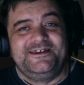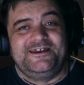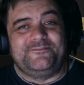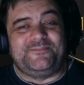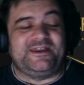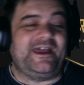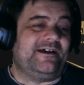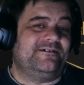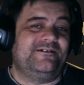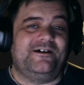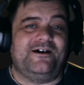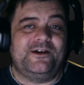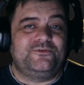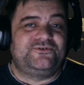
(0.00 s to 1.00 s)
But yeah,
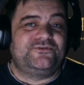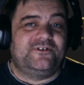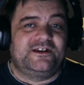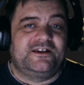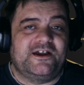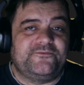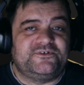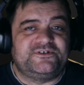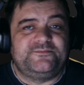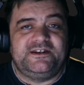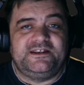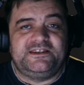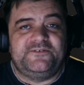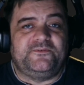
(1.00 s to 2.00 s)
I will try and cover as
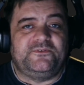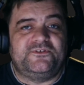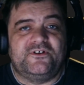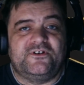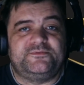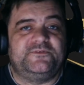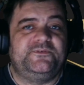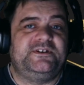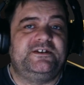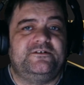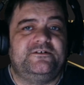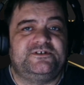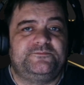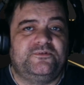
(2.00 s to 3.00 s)
many different types of
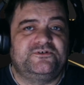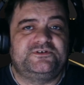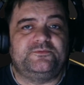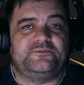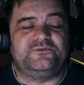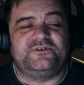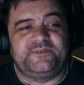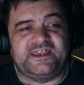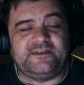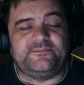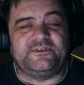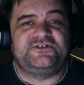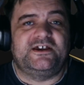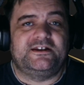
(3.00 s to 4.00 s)
videos as possible to
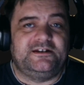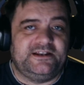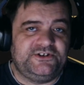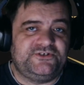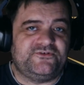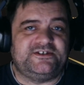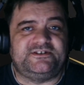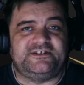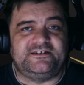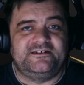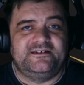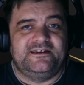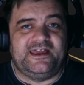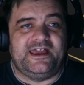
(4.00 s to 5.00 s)
keep the channel interesting.
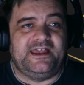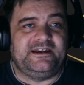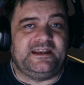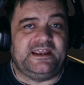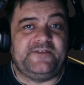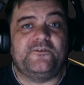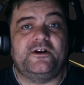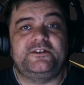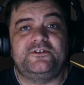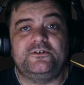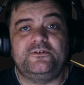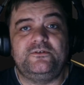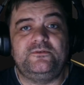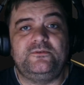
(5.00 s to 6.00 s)
And if I
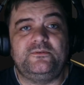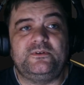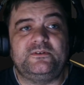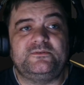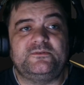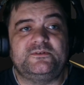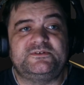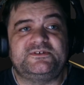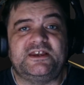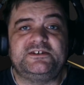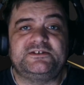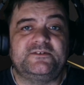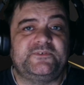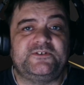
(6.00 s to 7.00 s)
do say
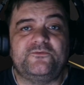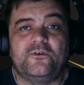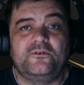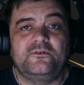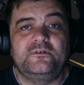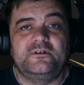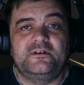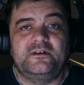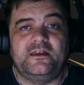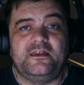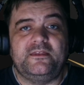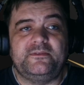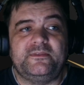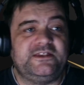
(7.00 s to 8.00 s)
something wrong,
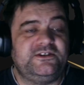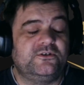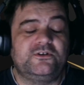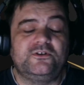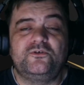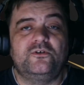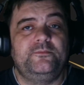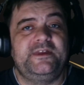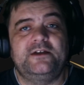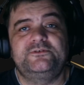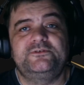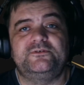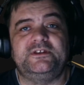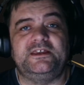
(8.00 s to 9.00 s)
then you can call me
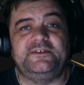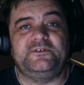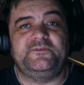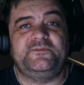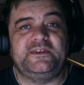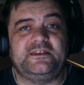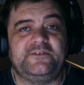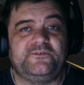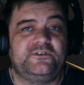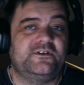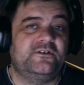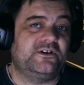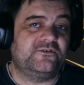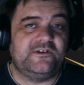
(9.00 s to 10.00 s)
out on it. If you
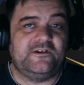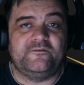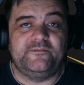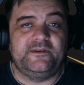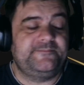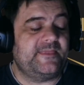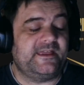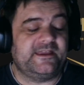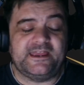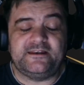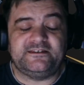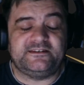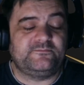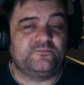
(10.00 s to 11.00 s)
don't agree with me,
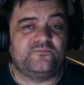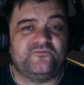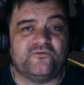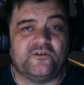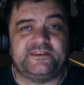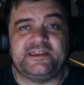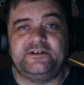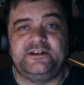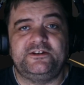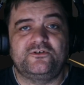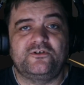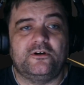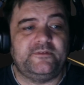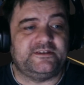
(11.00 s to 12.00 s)
again, write down in
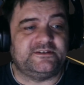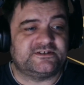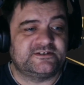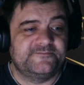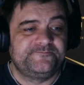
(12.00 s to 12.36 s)
the comments.